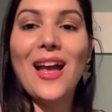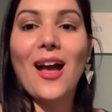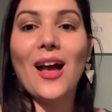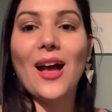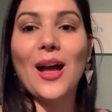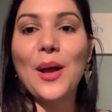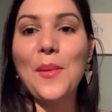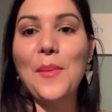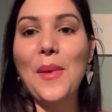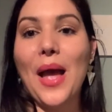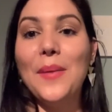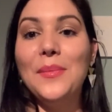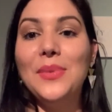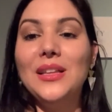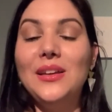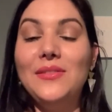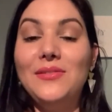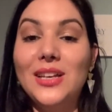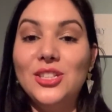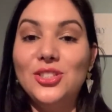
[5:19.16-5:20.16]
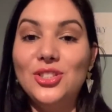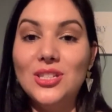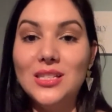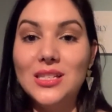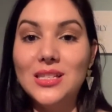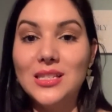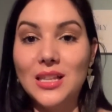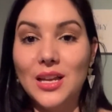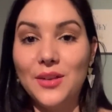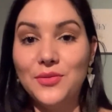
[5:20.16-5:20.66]
Um, I believe that
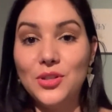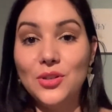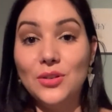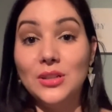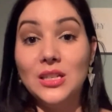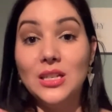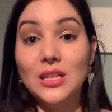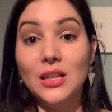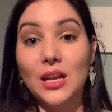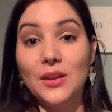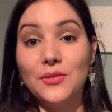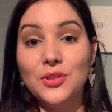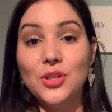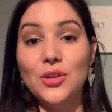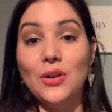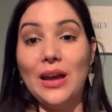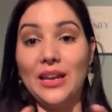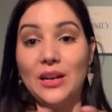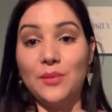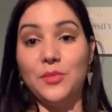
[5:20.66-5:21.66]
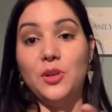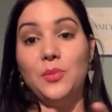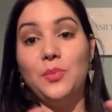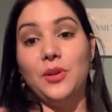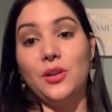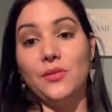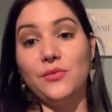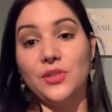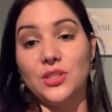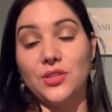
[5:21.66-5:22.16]
Jesus loves you and he loves you. And I'm going to
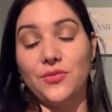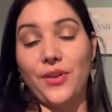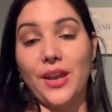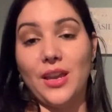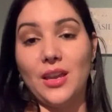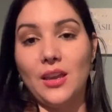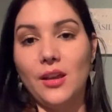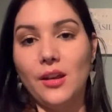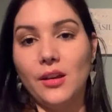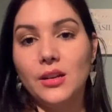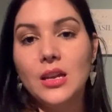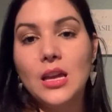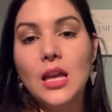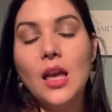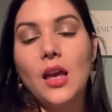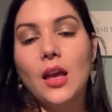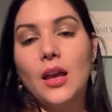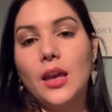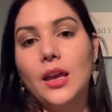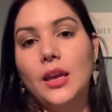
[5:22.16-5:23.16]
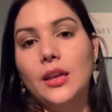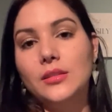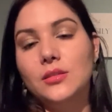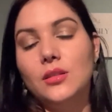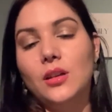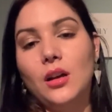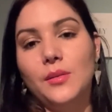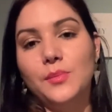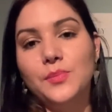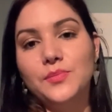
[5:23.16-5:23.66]
put a verse right here
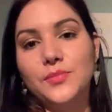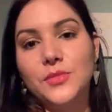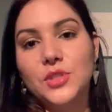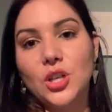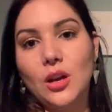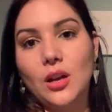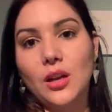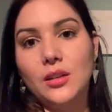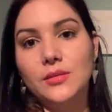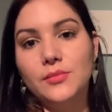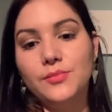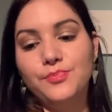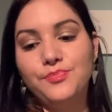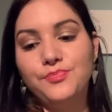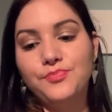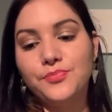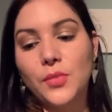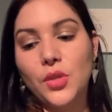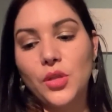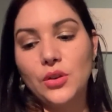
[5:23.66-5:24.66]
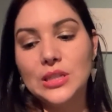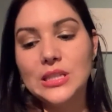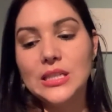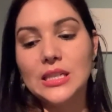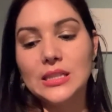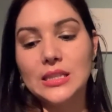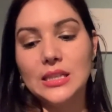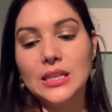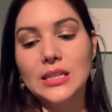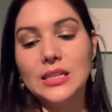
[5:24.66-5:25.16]
in um, John three
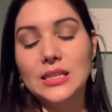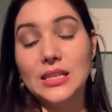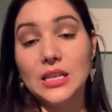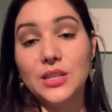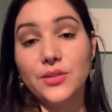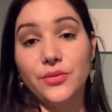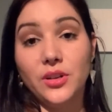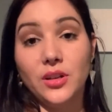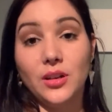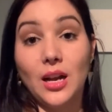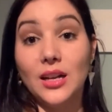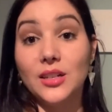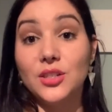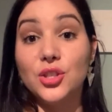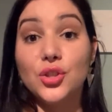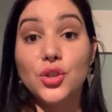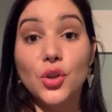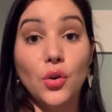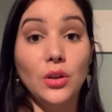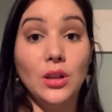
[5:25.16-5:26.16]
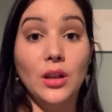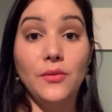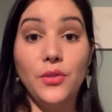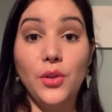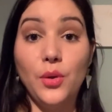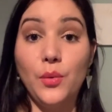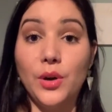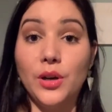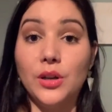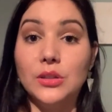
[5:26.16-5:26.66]
sixteen. It says, for God so loved
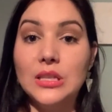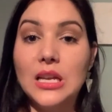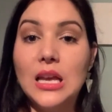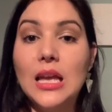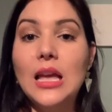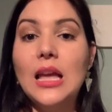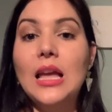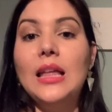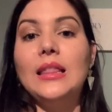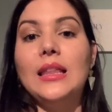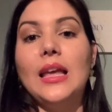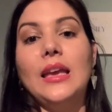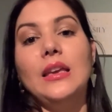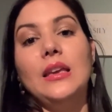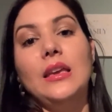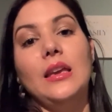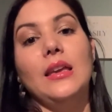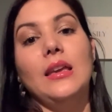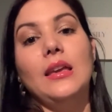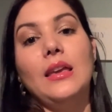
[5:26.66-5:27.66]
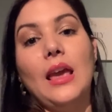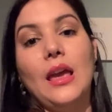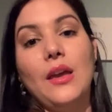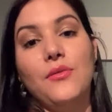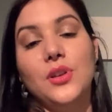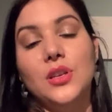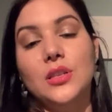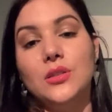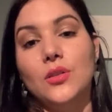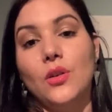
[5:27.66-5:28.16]
the world that he
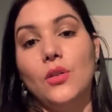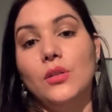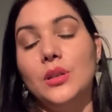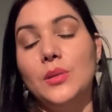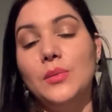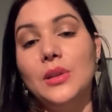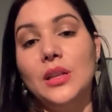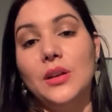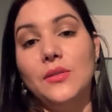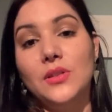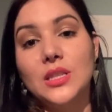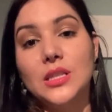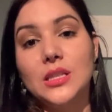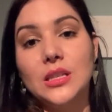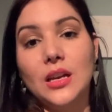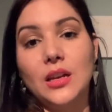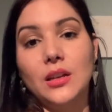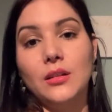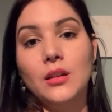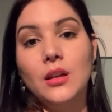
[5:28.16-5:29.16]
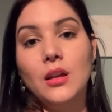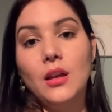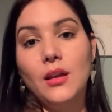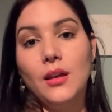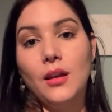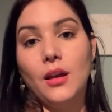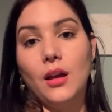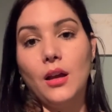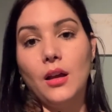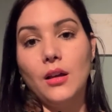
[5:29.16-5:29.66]
gave his only beloved son,
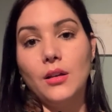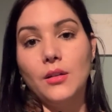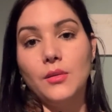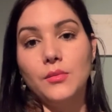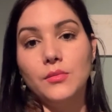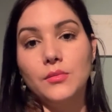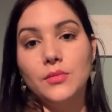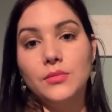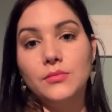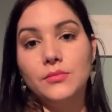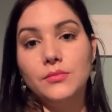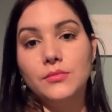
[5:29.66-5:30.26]
um,